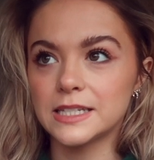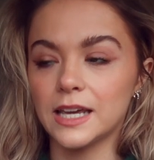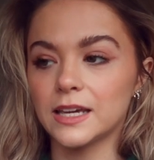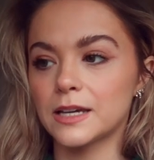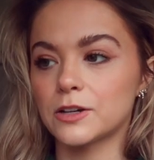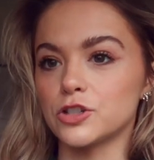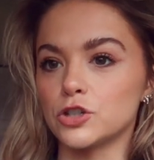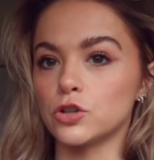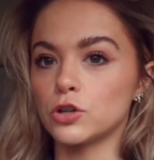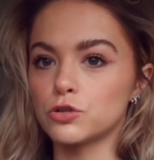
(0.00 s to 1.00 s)
take it because the
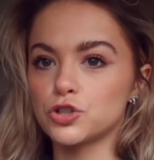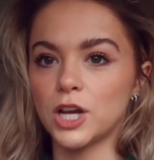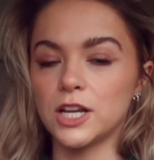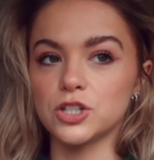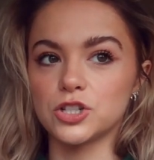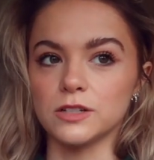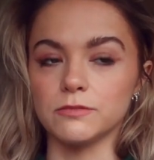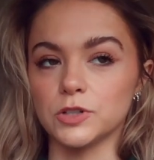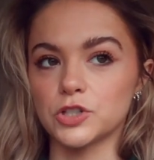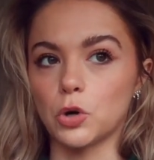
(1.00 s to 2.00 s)
soil's changed
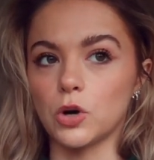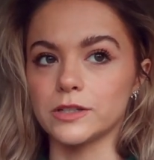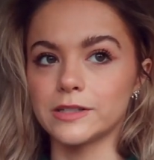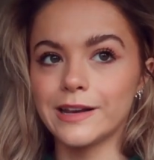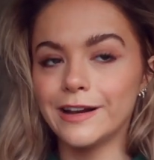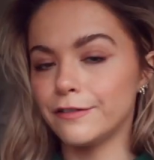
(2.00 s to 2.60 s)
and it's not as